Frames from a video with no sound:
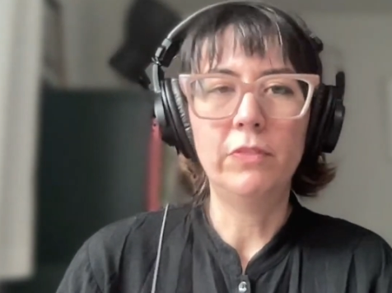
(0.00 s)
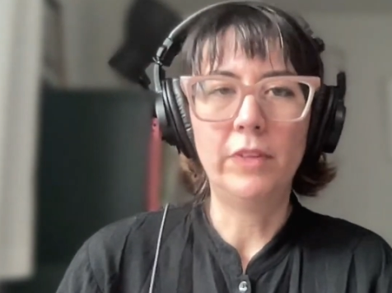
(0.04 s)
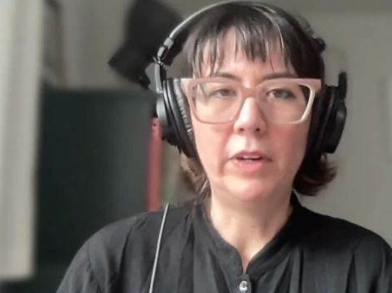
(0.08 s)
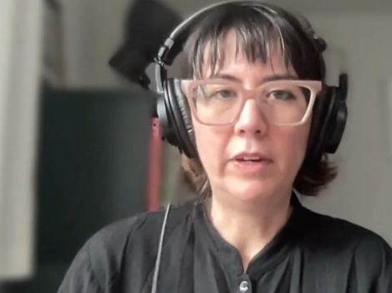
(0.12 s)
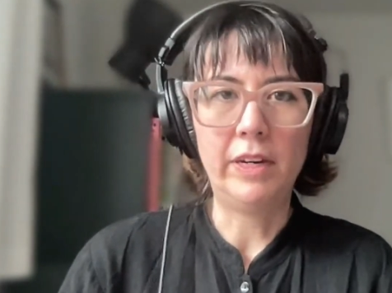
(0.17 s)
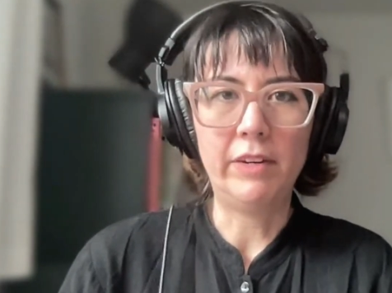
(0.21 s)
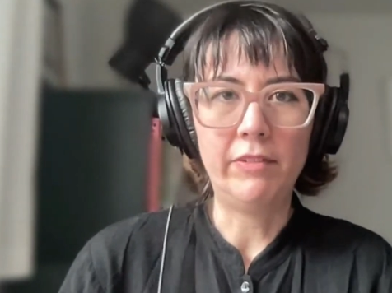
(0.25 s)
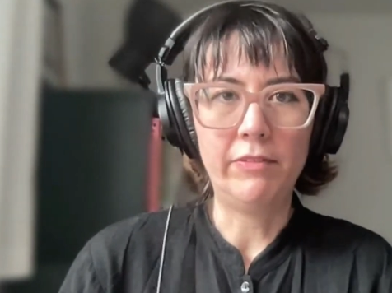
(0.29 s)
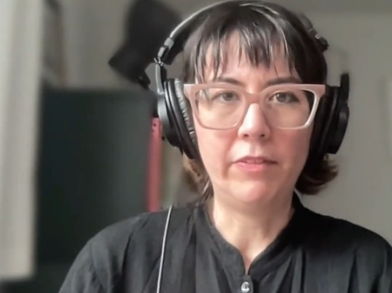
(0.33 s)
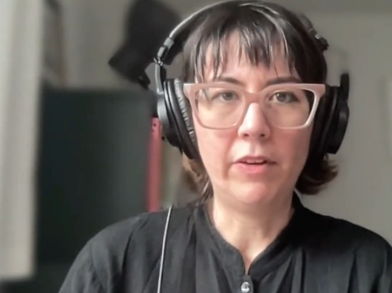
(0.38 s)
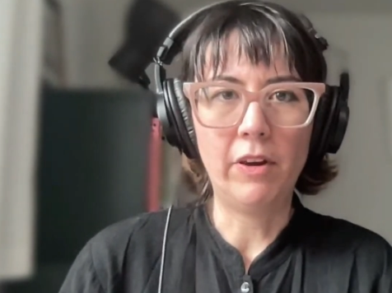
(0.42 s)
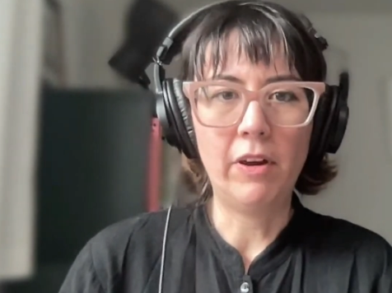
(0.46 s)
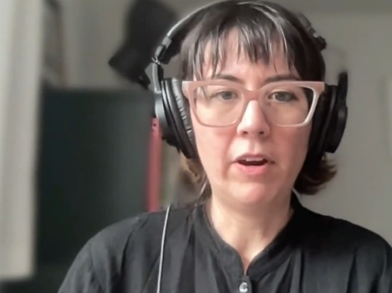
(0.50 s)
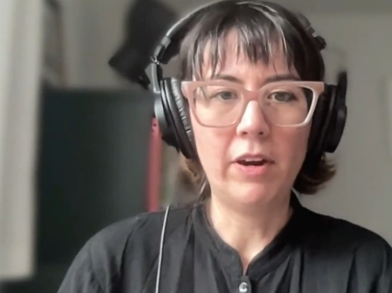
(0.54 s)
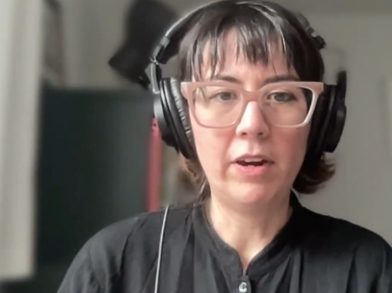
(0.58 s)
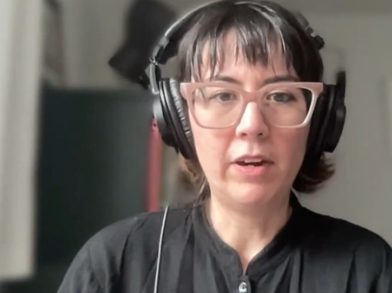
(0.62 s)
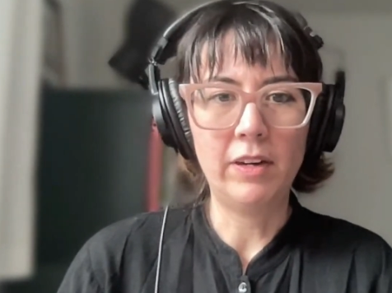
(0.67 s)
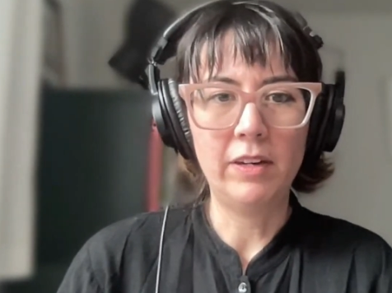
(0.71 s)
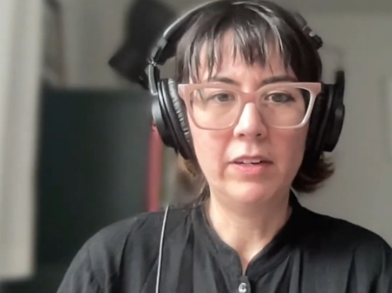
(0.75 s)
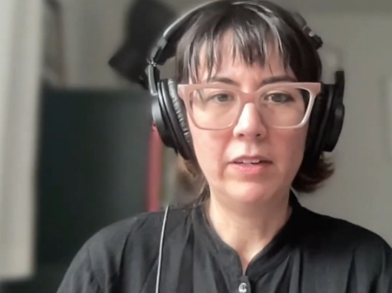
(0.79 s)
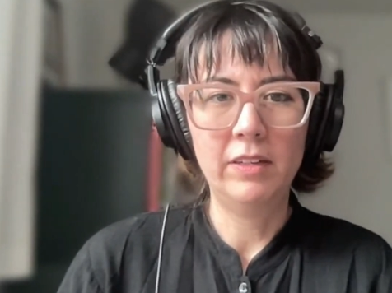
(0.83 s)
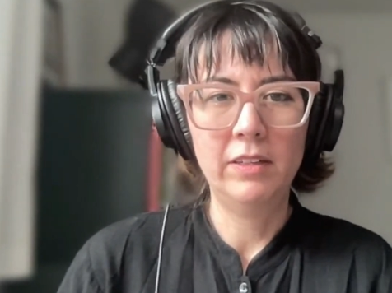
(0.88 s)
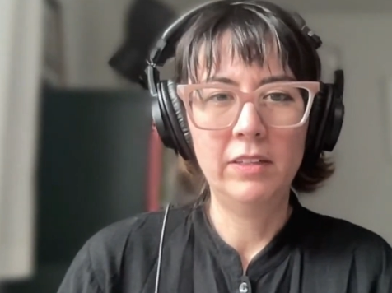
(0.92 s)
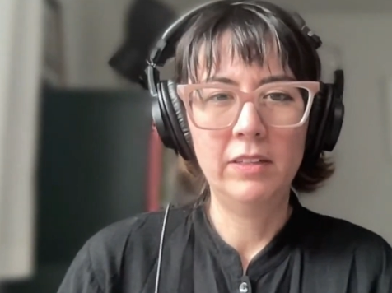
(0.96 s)
very
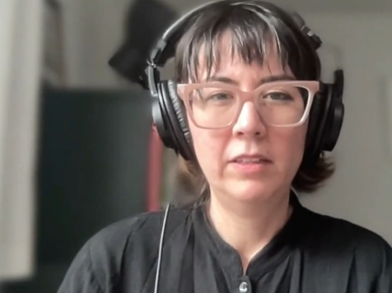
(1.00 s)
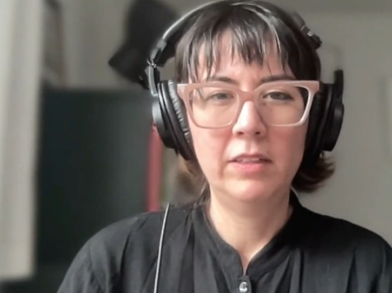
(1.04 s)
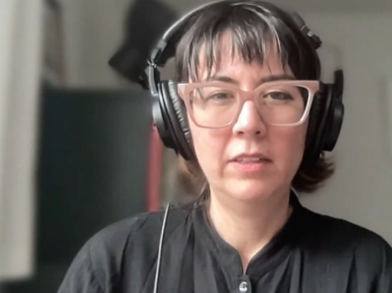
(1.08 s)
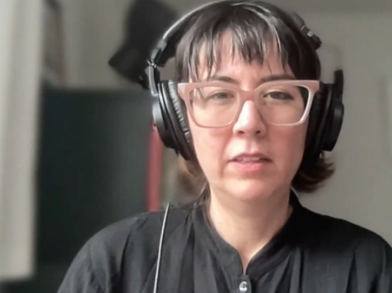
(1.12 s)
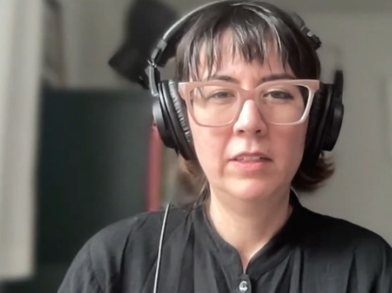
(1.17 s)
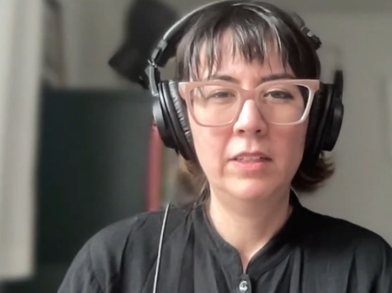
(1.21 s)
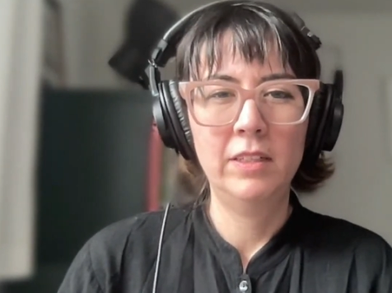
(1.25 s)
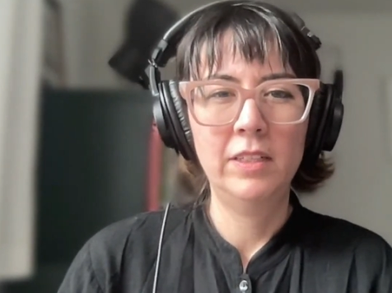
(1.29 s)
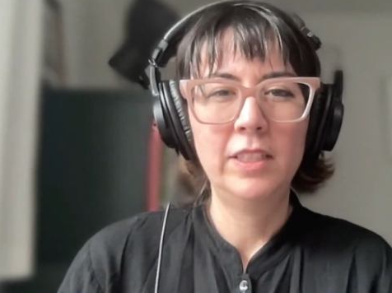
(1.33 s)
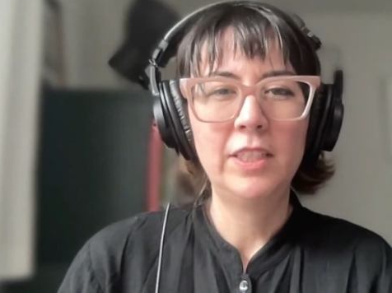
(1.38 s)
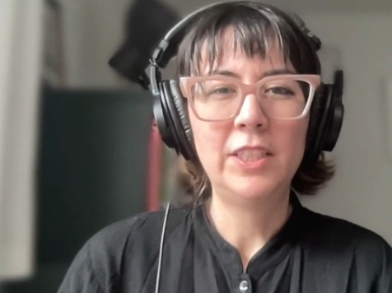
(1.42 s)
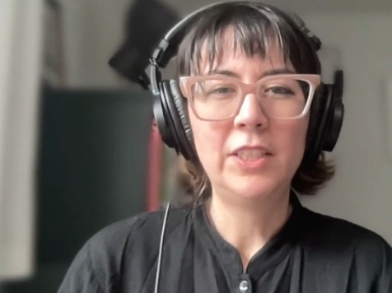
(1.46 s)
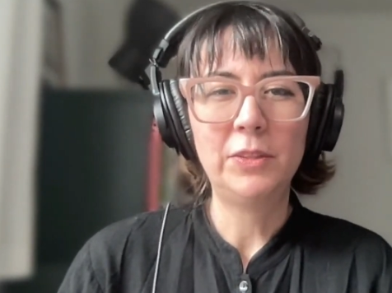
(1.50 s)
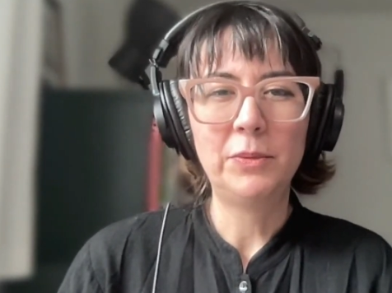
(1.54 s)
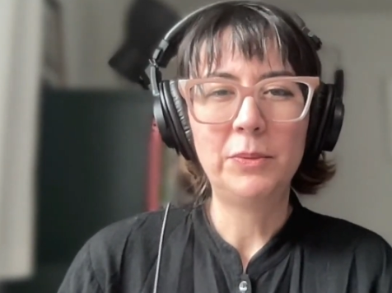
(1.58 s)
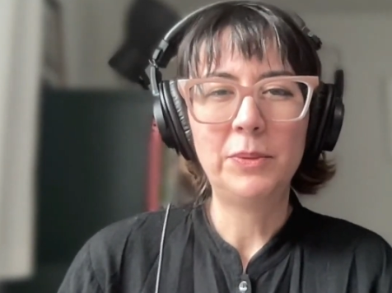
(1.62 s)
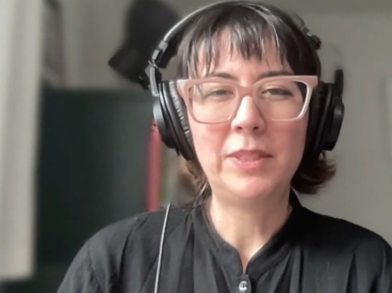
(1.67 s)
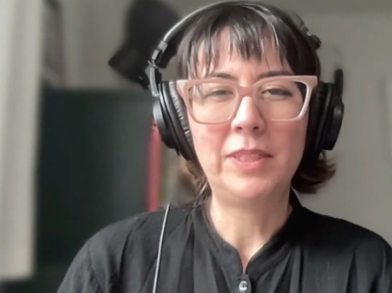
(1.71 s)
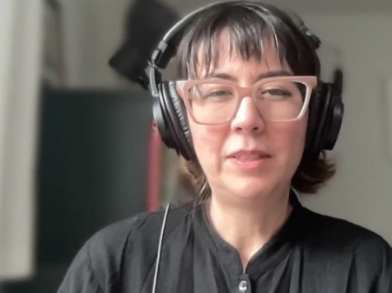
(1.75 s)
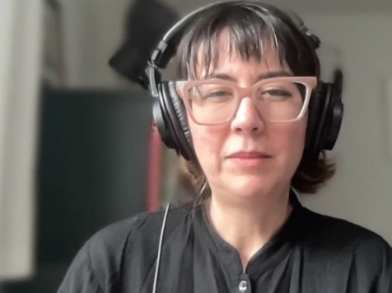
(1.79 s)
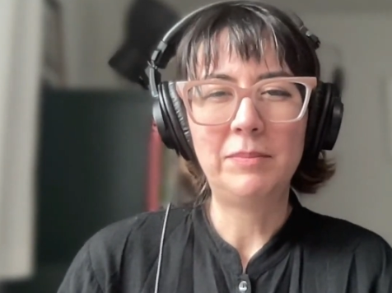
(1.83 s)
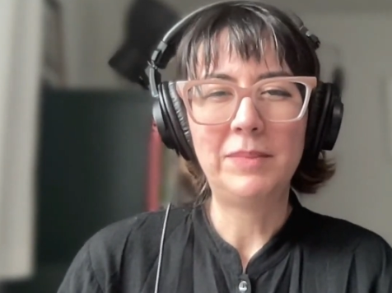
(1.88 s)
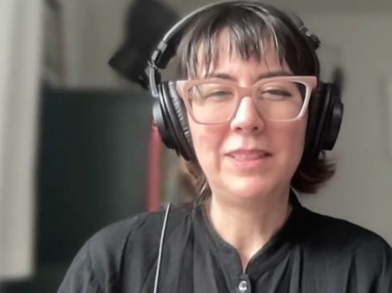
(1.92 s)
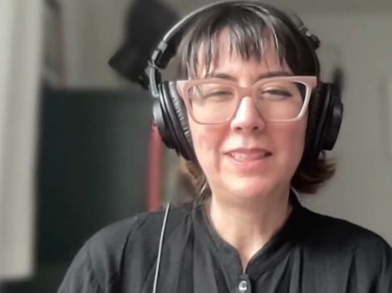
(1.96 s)
far. You know
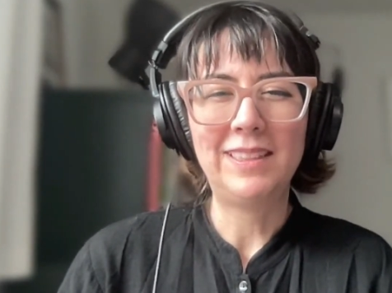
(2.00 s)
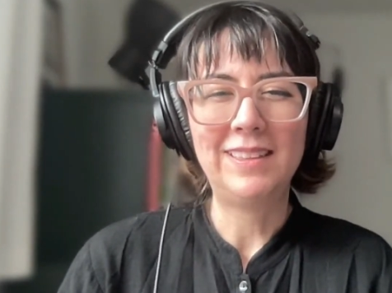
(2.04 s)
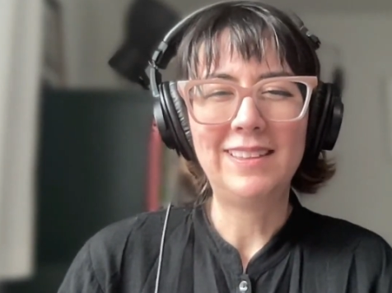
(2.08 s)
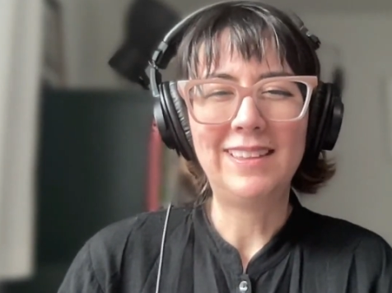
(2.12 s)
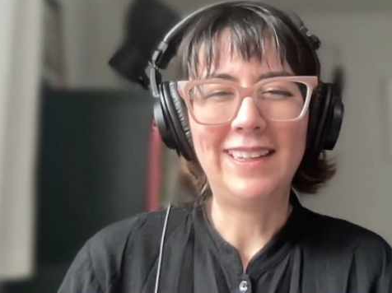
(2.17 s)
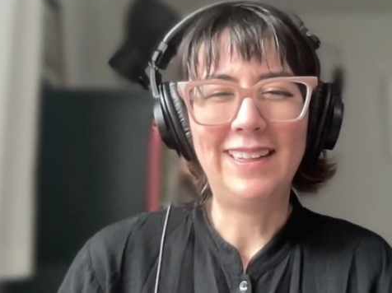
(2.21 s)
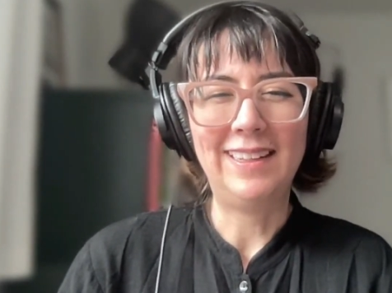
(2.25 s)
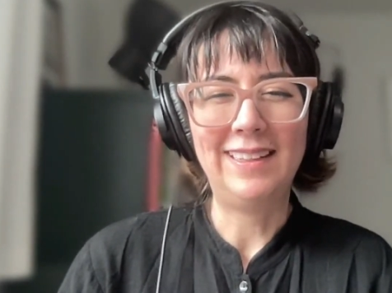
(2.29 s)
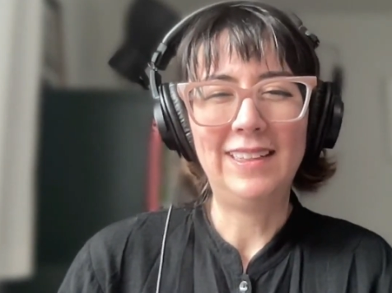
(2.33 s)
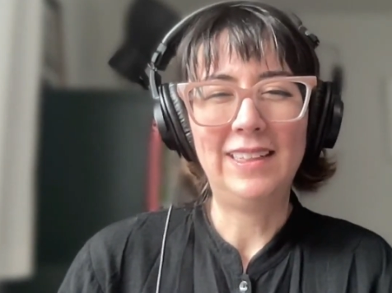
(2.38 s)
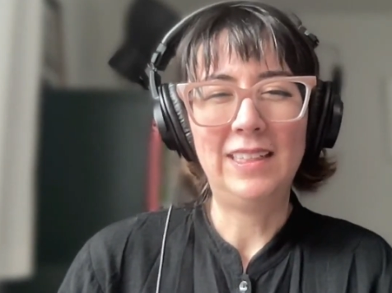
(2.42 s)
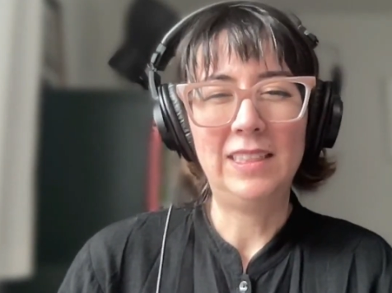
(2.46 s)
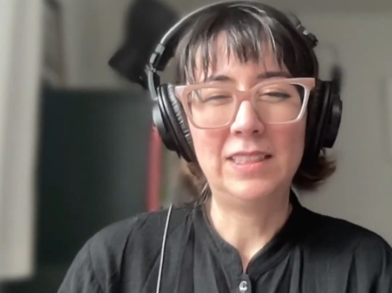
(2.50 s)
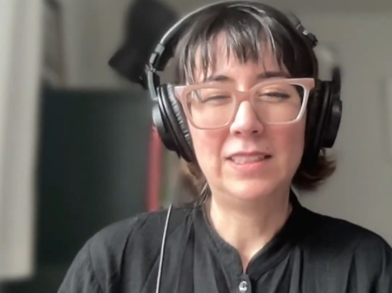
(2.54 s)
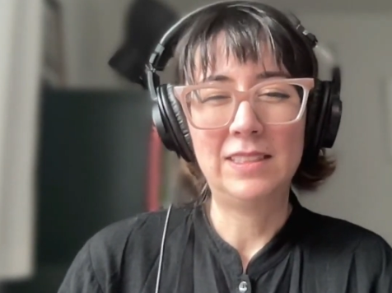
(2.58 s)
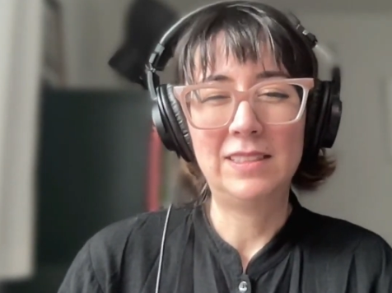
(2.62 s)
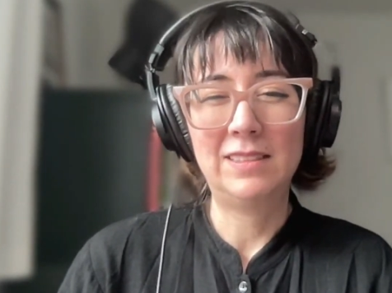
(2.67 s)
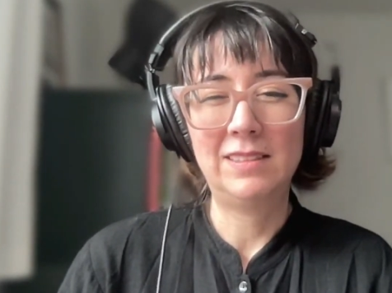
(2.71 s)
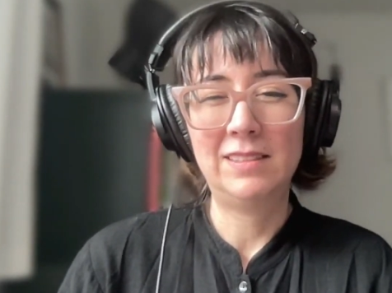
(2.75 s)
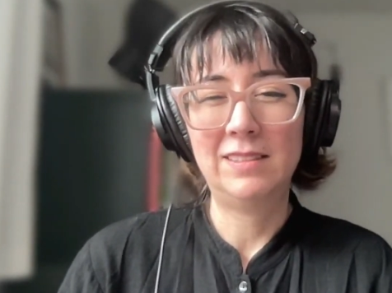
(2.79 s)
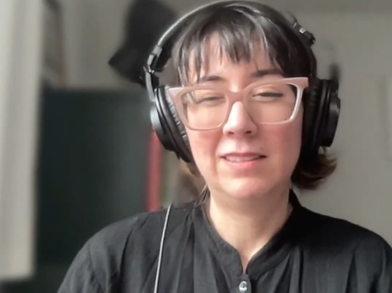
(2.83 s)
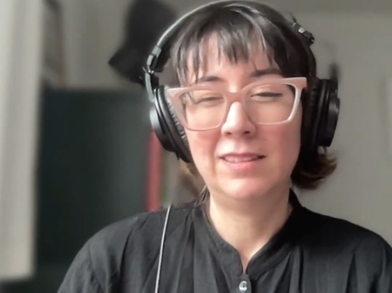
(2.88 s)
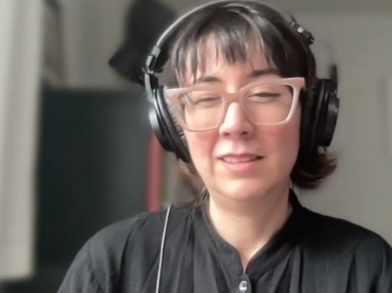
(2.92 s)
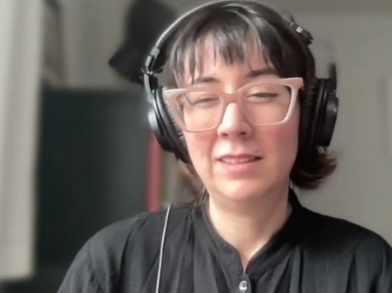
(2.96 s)
what I mean? Like
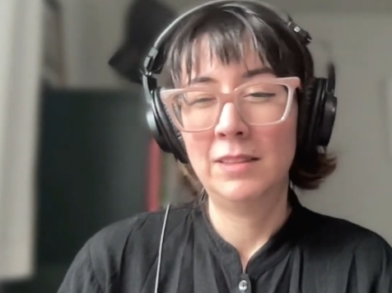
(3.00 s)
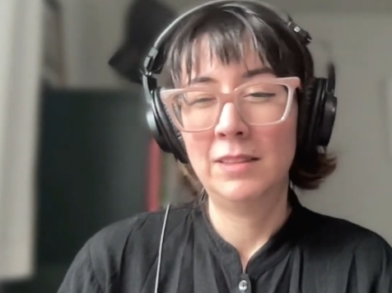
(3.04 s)
it's